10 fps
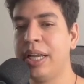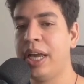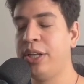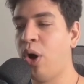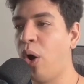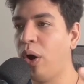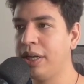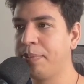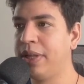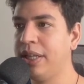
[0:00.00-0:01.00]
and only
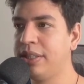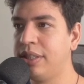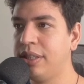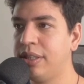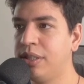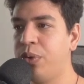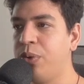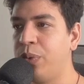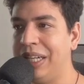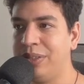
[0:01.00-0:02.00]
updates it
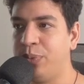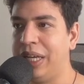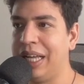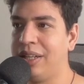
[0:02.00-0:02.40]
when we get